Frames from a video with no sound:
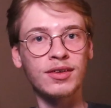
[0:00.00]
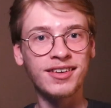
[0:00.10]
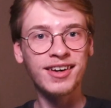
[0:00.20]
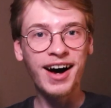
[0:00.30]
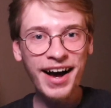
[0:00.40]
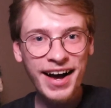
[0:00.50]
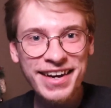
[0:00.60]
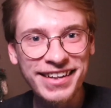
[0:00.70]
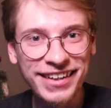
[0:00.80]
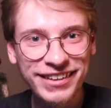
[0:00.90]
Hi,
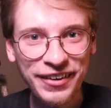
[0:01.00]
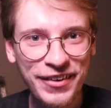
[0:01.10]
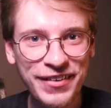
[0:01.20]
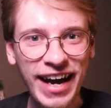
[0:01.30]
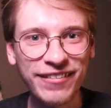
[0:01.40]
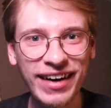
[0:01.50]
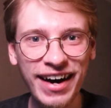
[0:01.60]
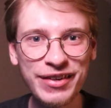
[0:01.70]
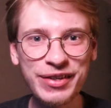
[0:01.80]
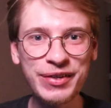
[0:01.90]
hello, how
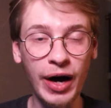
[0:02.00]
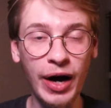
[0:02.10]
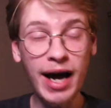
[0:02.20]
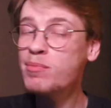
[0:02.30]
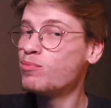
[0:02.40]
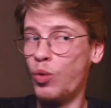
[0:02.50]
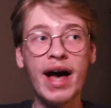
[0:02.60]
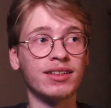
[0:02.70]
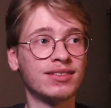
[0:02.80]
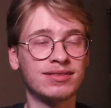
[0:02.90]
are you? I'm
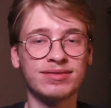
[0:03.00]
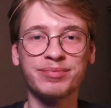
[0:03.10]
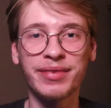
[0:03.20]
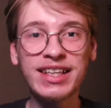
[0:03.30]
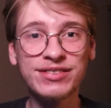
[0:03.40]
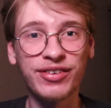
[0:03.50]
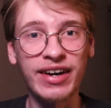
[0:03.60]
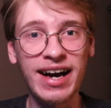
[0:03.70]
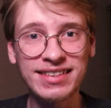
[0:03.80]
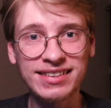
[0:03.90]
well. Thanks for
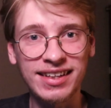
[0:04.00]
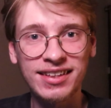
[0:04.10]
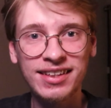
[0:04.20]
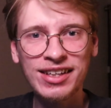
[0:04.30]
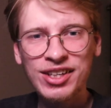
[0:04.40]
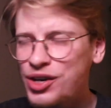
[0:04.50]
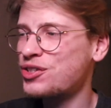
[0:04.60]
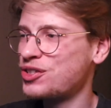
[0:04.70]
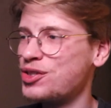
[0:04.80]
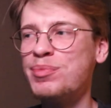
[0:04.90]
asking.
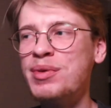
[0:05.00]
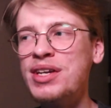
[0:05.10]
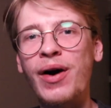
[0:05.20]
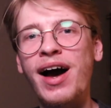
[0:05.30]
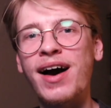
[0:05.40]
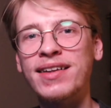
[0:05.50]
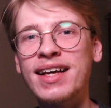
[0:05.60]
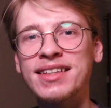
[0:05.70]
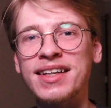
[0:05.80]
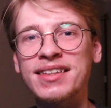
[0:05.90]
Gosh, it's been a while,
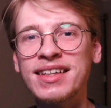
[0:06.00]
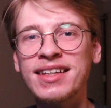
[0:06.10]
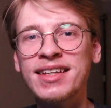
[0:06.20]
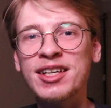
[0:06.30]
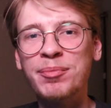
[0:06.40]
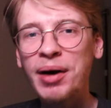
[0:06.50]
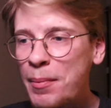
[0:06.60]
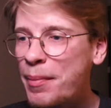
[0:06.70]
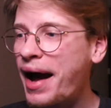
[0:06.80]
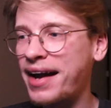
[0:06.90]
hasn't it? But
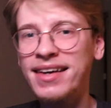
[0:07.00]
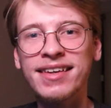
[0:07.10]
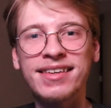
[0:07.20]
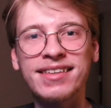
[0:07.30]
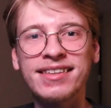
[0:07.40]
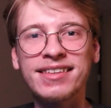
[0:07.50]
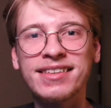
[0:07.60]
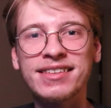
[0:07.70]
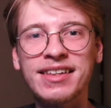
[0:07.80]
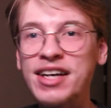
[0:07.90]
I'm back.
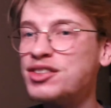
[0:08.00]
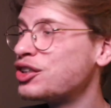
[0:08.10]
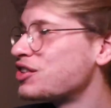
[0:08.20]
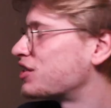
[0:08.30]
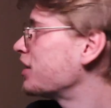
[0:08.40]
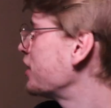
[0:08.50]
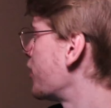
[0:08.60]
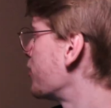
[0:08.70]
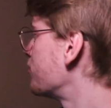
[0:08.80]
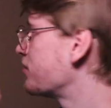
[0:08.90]
As you can see,
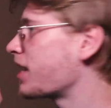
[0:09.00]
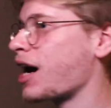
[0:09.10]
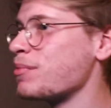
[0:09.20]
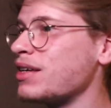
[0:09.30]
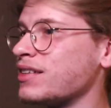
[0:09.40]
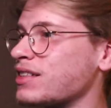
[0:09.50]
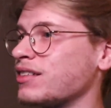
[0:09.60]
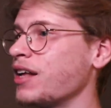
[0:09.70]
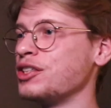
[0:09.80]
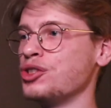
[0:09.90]
I'm in a
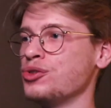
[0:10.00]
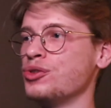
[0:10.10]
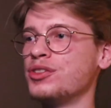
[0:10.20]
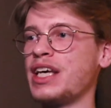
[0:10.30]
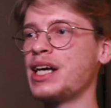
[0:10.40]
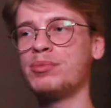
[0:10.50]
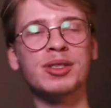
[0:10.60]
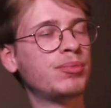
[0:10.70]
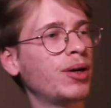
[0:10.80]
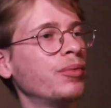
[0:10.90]
slightly new setup.
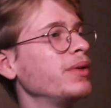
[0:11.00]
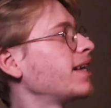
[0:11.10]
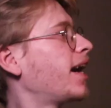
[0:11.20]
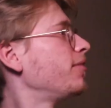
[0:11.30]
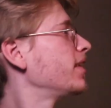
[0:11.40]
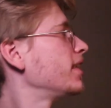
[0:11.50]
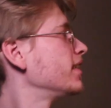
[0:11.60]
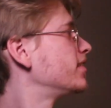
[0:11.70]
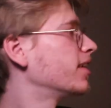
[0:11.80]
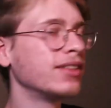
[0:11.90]
You probably can't really
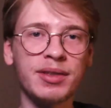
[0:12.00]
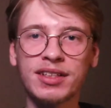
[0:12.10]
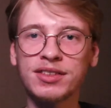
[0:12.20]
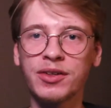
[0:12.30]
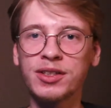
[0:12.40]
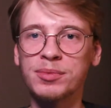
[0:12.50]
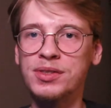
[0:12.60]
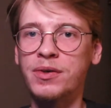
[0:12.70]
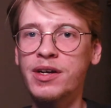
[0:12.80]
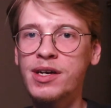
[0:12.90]
tell. I mean, there's a Christmas
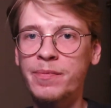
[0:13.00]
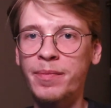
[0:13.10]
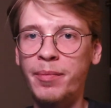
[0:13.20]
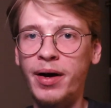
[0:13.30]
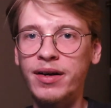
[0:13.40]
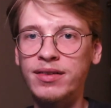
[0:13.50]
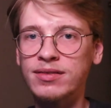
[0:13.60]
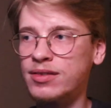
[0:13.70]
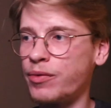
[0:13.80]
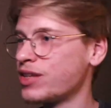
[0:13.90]
tree, but
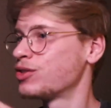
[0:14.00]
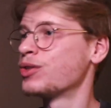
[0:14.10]
the rest of the